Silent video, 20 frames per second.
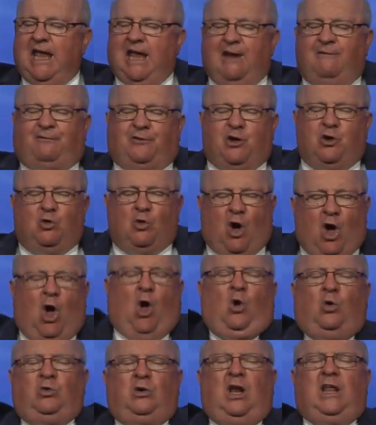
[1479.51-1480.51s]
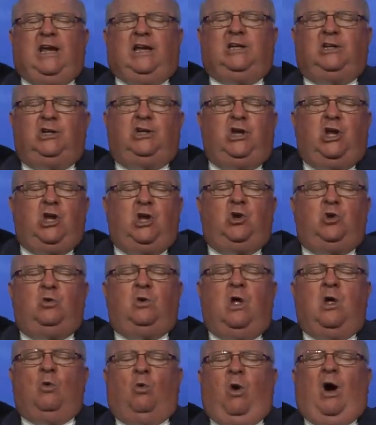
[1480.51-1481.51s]
If you only
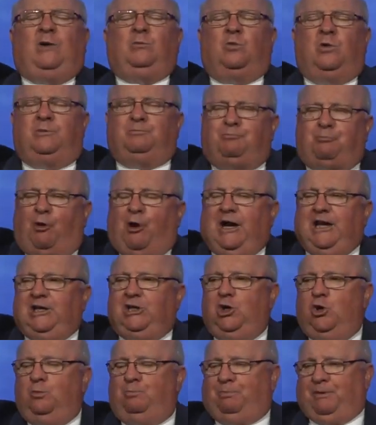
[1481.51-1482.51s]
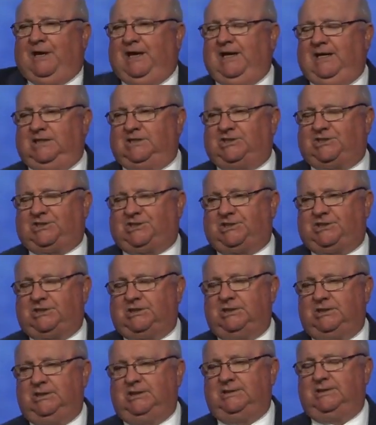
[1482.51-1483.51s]
knew what would bring you peace?